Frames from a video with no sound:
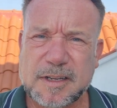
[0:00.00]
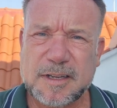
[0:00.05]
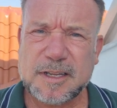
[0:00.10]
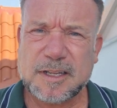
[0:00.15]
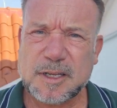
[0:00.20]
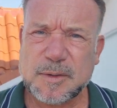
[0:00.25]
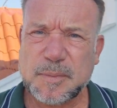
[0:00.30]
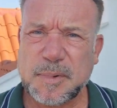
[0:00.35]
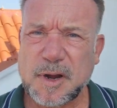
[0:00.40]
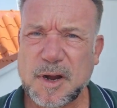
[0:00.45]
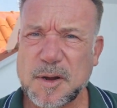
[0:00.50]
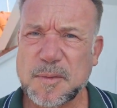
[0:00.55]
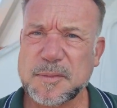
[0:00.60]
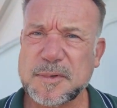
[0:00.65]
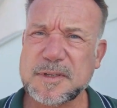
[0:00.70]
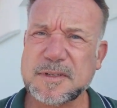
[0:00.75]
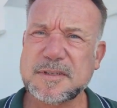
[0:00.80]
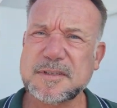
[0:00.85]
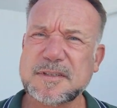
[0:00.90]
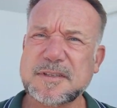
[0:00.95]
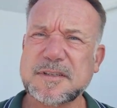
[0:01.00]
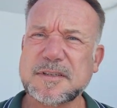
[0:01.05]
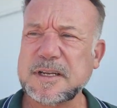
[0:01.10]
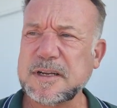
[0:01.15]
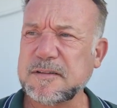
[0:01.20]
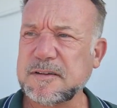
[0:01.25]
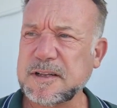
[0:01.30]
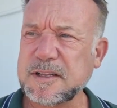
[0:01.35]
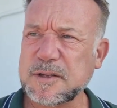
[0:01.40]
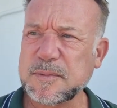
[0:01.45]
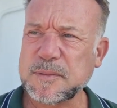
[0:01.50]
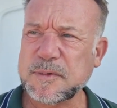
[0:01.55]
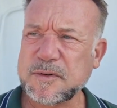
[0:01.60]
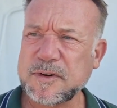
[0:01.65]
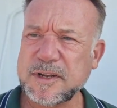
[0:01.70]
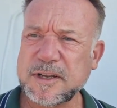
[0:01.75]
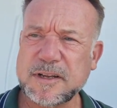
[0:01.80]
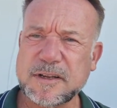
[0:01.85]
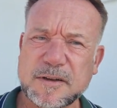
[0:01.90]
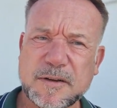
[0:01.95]
of the little apartment here at the
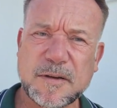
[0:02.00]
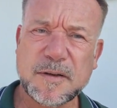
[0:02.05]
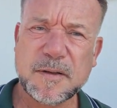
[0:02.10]
marina